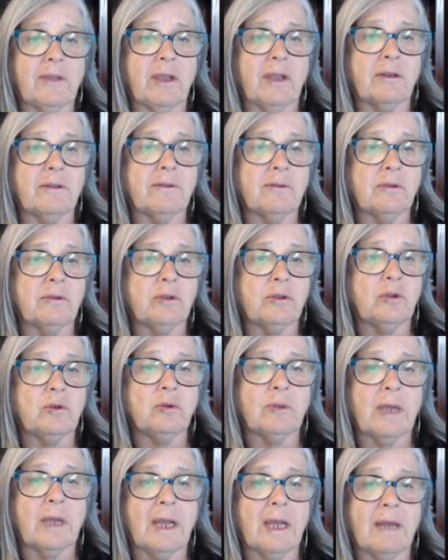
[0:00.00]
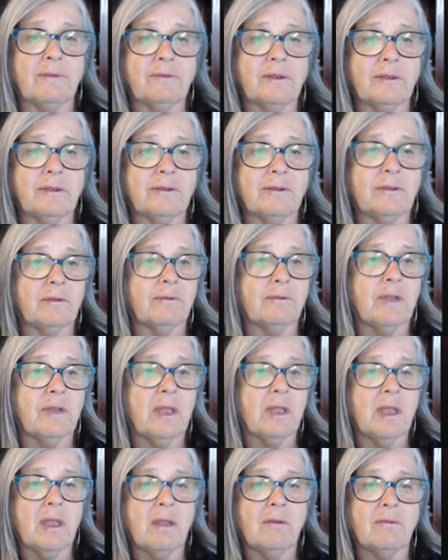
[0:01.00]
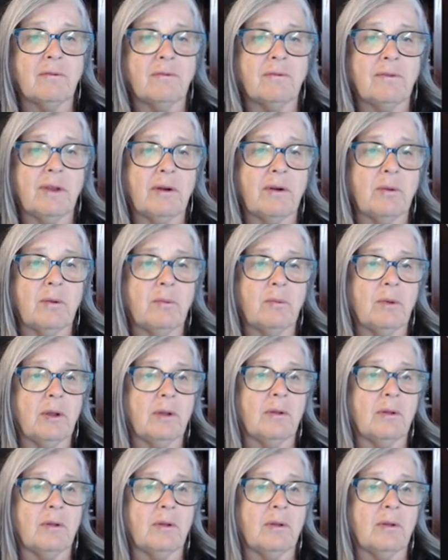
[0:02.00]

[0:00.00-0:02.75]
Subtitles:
to sort of look after yourself very well.